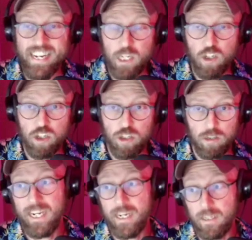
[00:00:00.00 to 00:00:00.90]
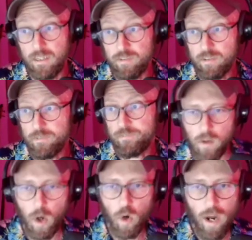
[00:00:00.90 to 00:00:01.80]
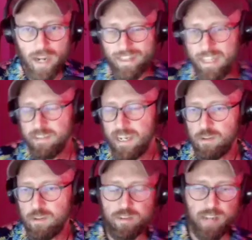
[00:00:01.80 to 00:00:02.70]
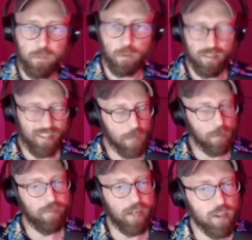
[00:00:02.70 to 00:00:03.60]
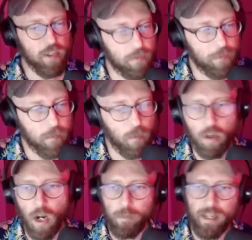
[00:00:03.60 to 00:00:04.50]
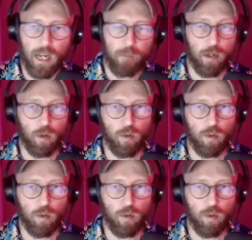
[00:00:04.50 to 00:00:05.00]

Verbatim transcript: each in a list. All right, let's get to tables. Table function is a bit more complicated, but